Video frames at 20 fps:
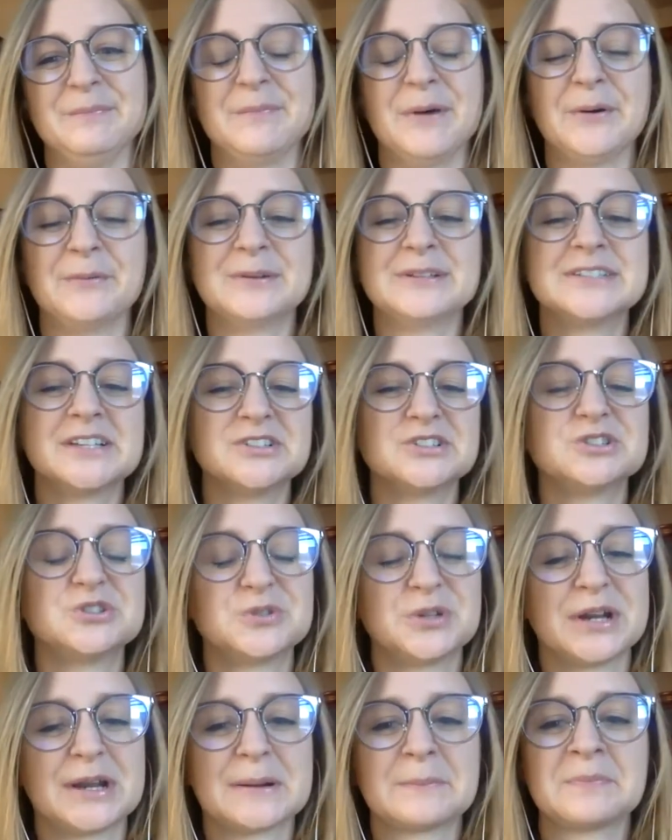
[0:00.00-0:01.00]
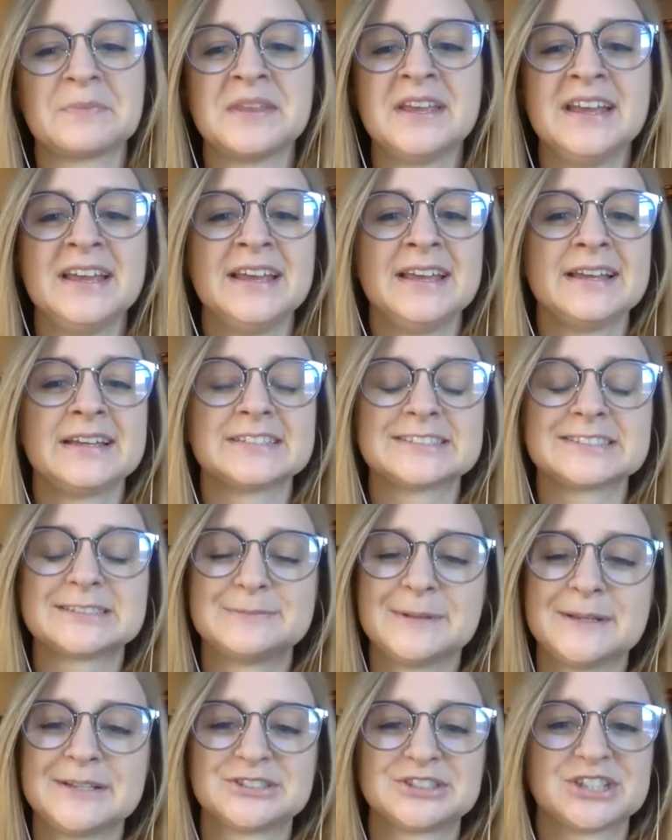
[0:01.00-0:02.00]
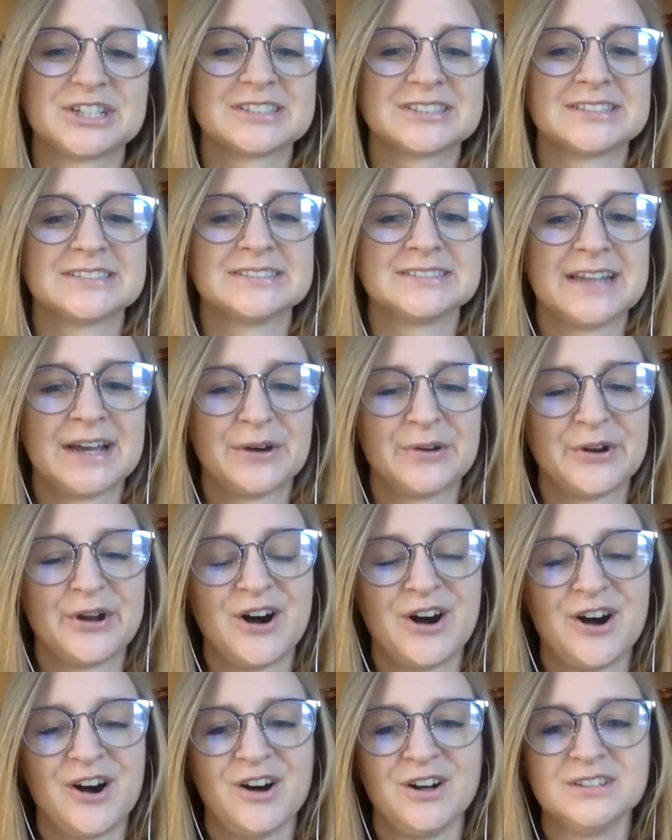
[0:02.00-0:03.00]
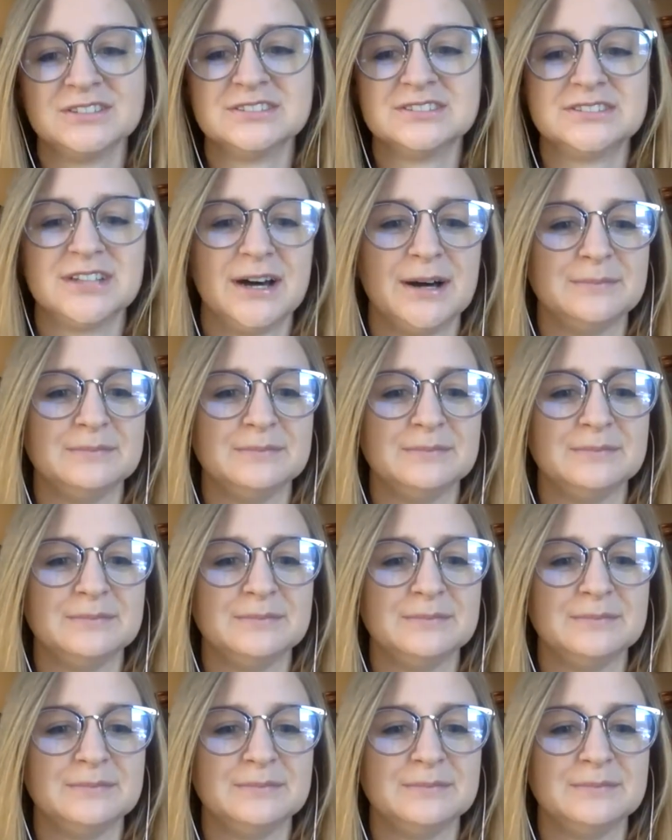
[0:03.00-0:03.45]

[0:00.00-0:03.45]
But we did stream his speeches, his town halls.